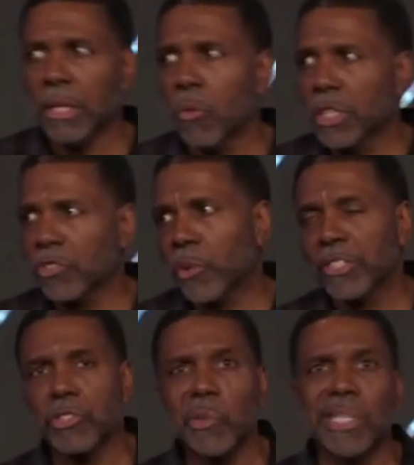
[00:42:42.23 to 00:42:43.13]
what is
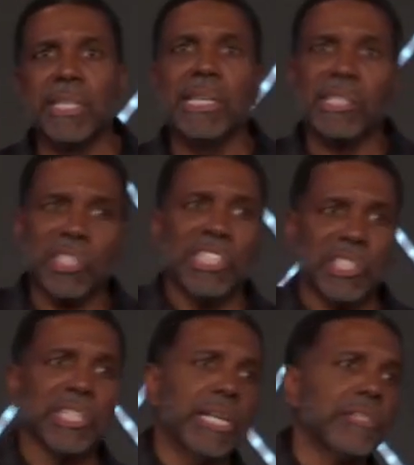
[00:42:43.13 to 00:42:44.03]
grace doing?
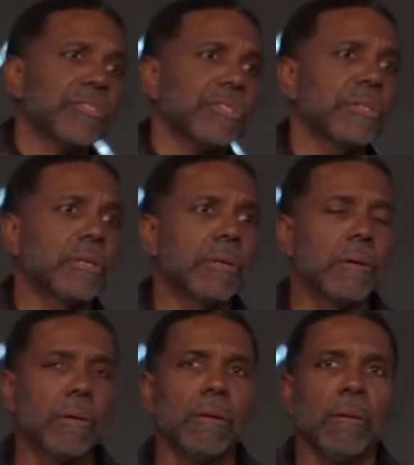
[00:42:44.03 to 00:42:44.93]
Teaching us
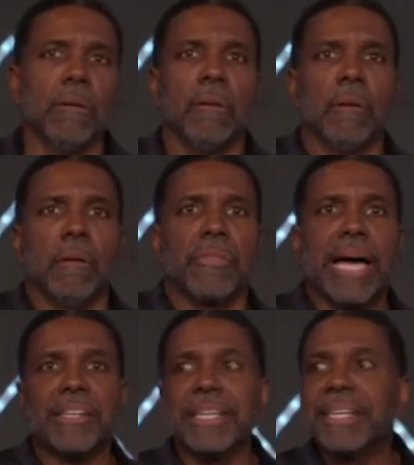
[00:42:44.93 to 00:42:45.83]

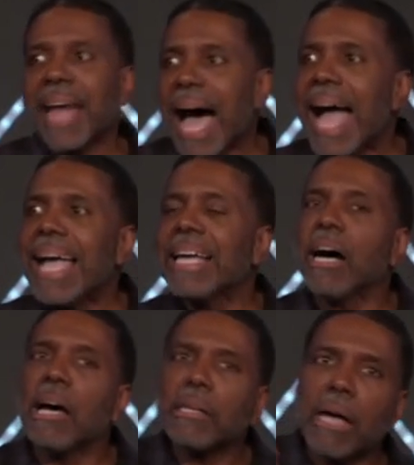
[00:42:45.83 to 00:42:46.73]
that
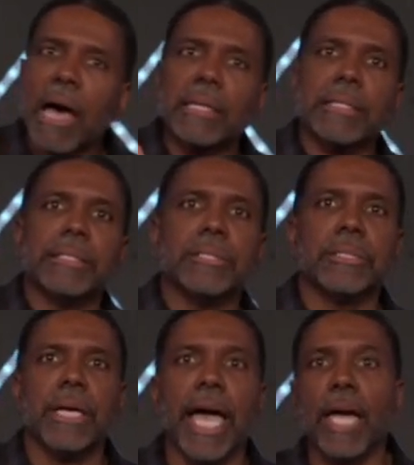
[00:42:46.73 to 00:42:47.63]
denying ungodliness
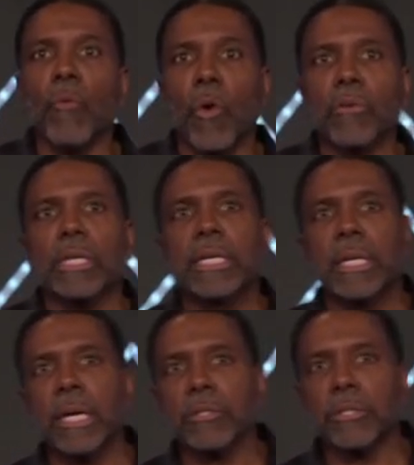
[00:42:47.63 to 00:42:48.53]
and worldly
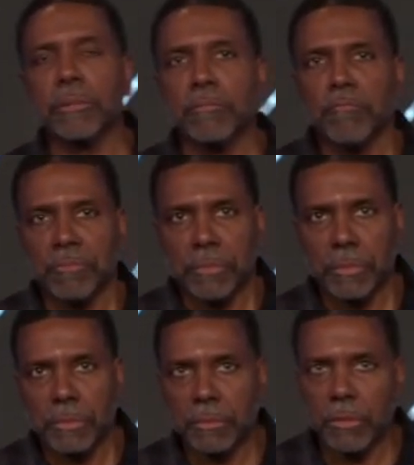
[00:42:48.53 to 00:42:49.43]
lusts,
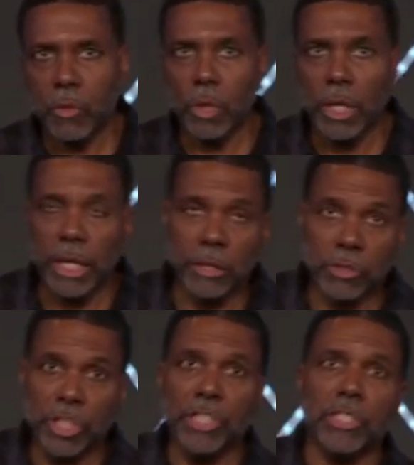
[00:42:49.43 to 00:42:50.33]

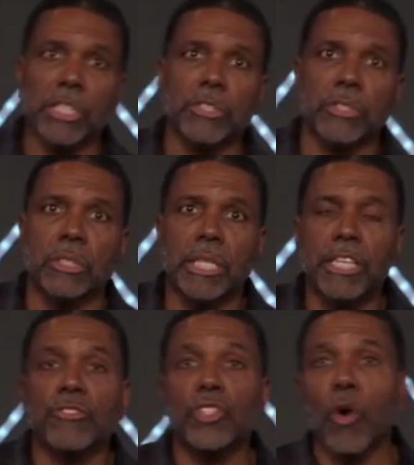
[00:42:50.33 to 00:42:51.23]
it'll teach us to
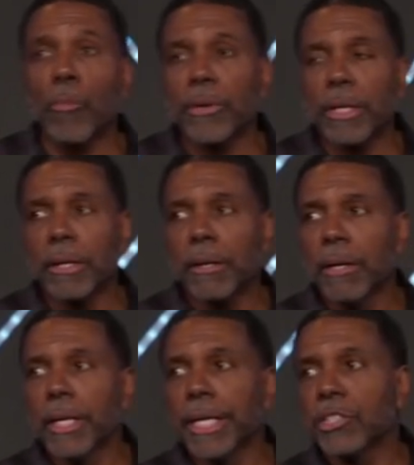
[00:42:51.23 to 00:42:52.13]
live soberly.
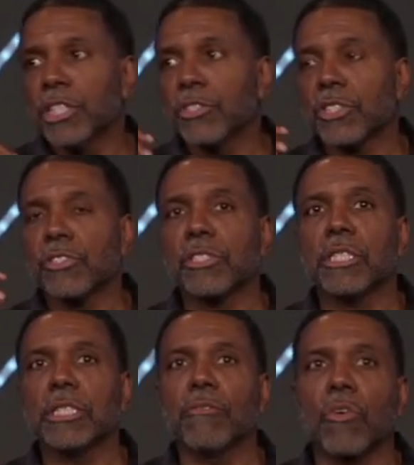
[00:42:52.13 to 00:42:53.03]
It teaches us
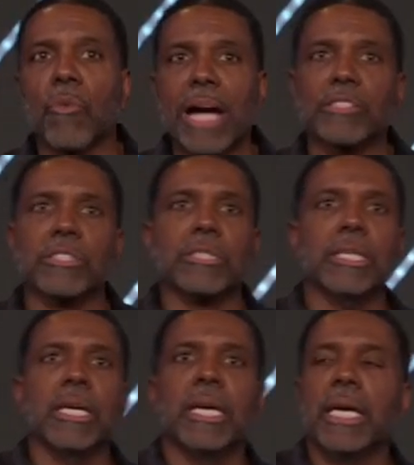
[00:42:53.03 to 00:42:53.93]
to live
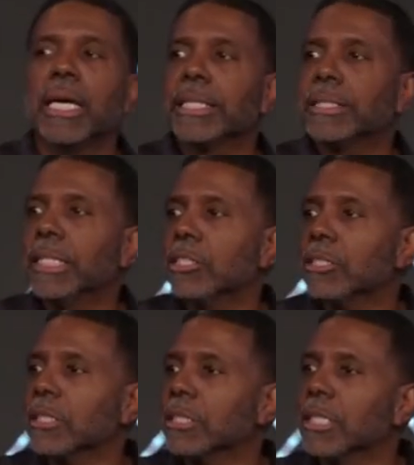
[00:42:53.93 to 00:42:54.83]
righteously. It
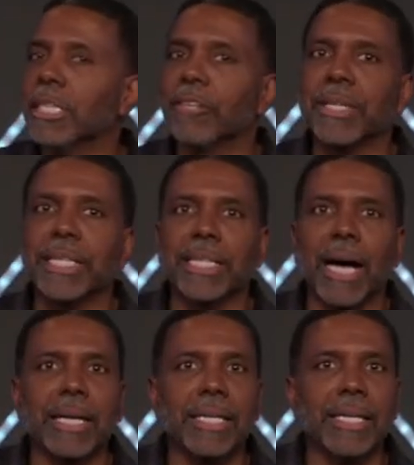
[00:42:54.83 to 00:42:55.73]
teaches us to live
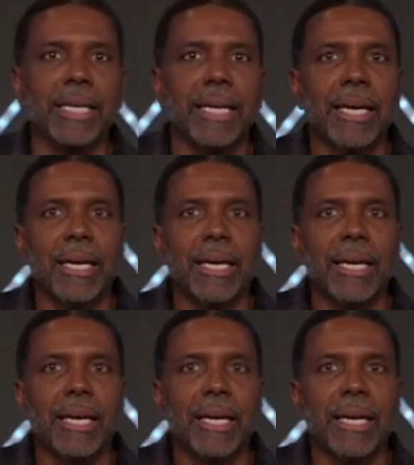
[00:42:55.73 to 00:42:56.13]
godly.